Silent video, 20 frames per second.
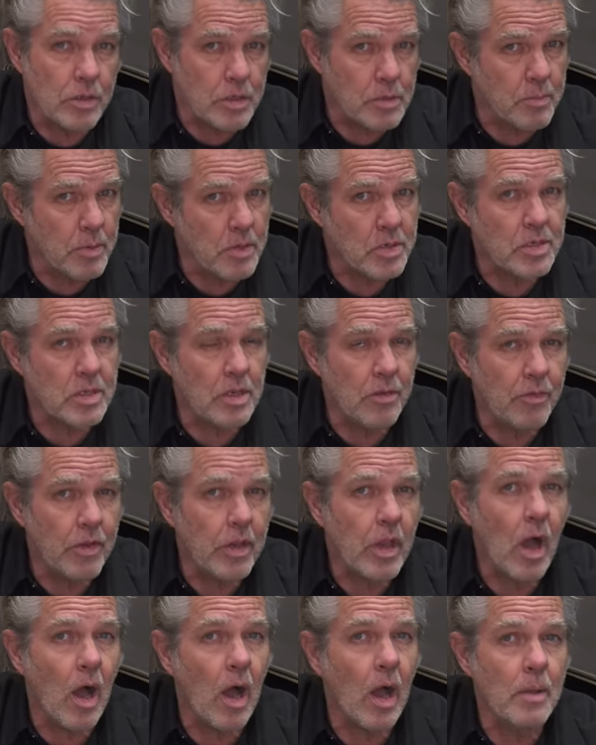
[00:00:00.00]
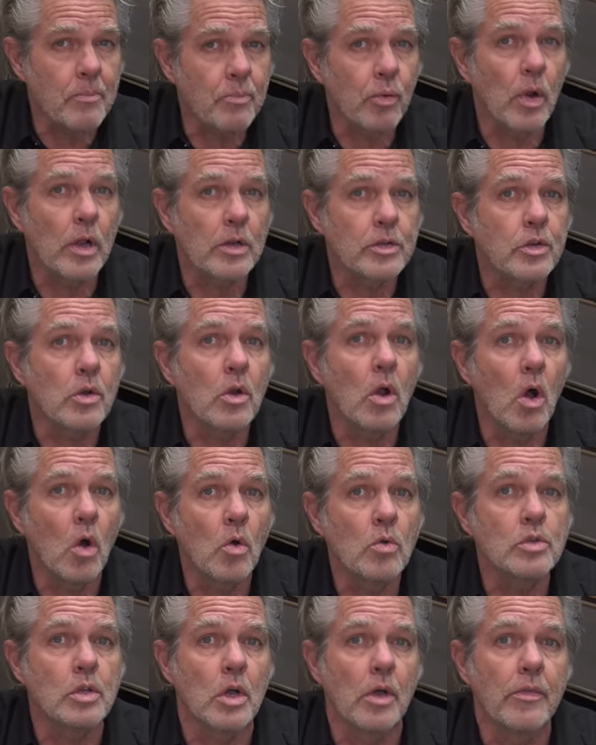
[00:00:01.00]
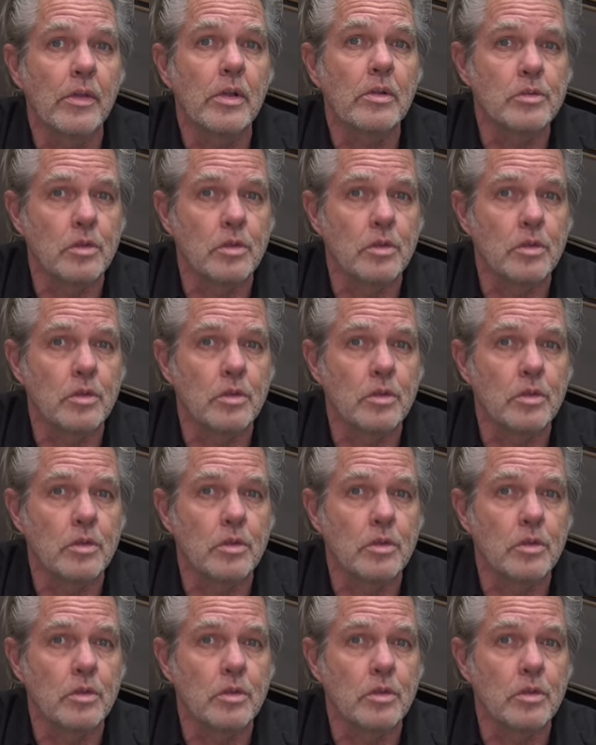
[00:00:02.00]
specific high pressure hose on there.